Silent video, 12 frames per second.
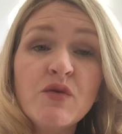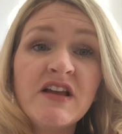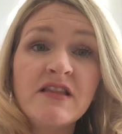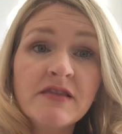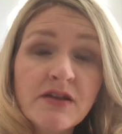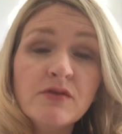you bring
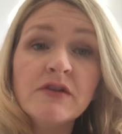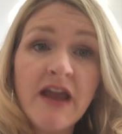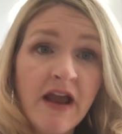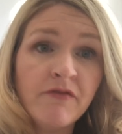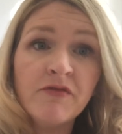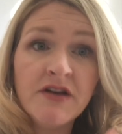it literally
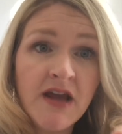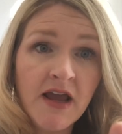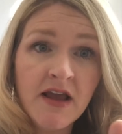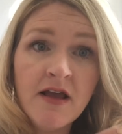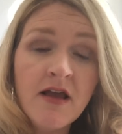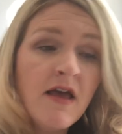every
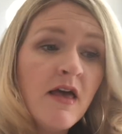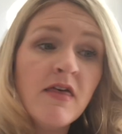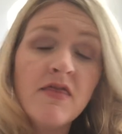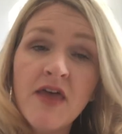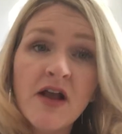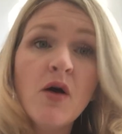day,
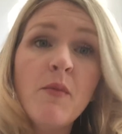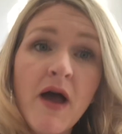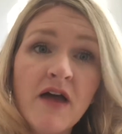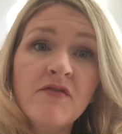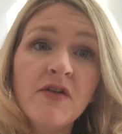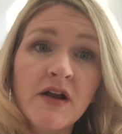they go
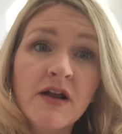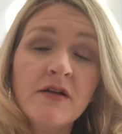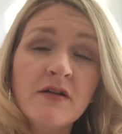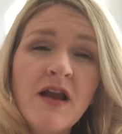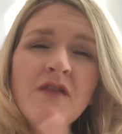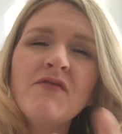bad very,
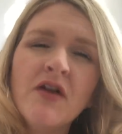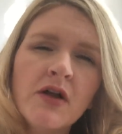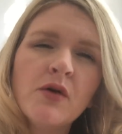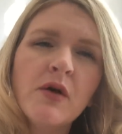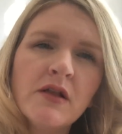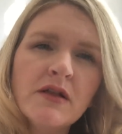not very
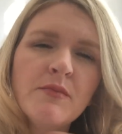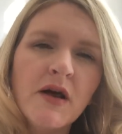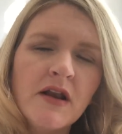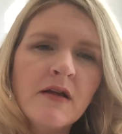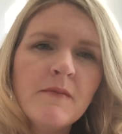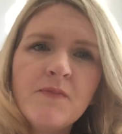quickly, but
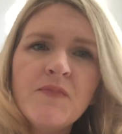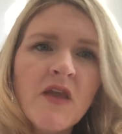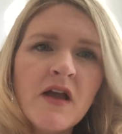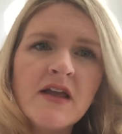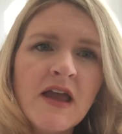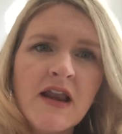
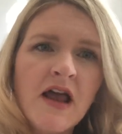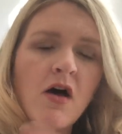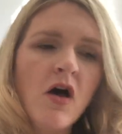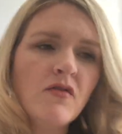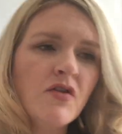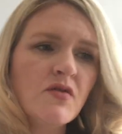again, I'll,
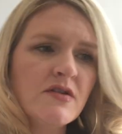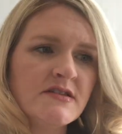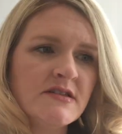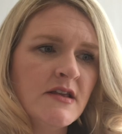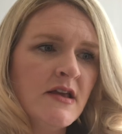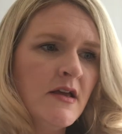I'll
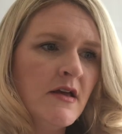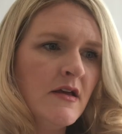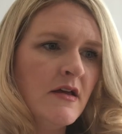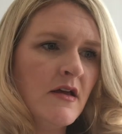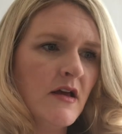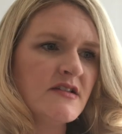notice
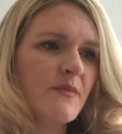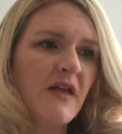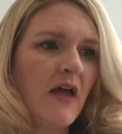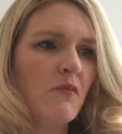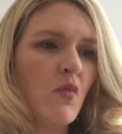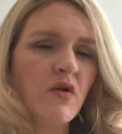something
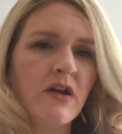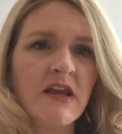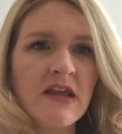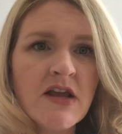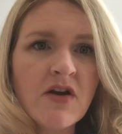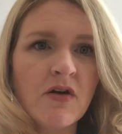I haven't worn in
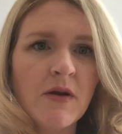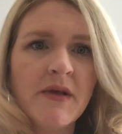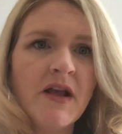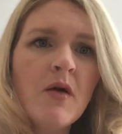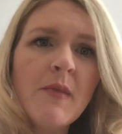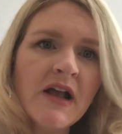a year and I'm
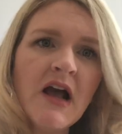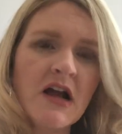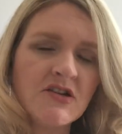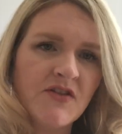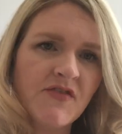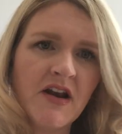like, oh my
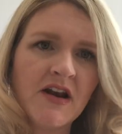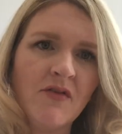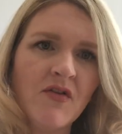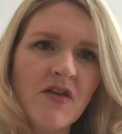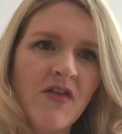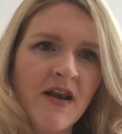gosh, I've got to get
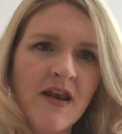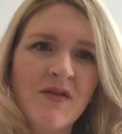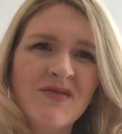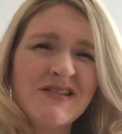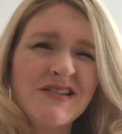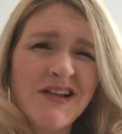rid of that now
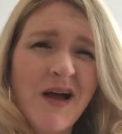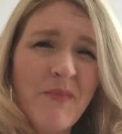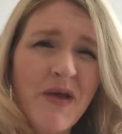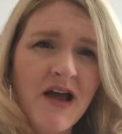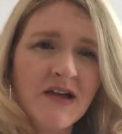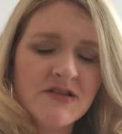because it's gone
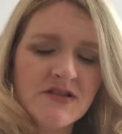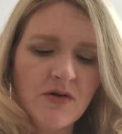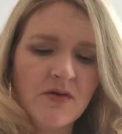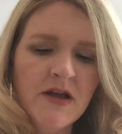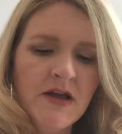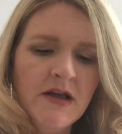bad.
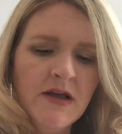So